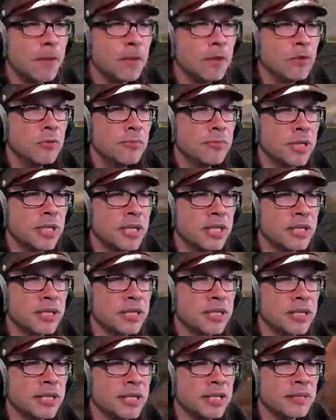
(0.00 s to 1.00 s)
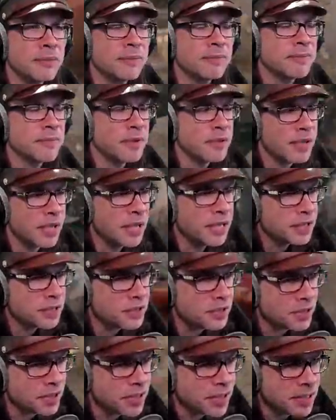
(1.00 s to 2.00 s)
Oh my god. I
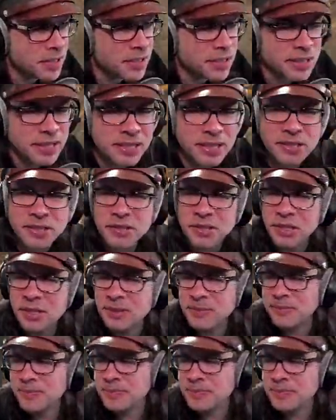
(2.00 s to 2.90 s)
could not get out of there.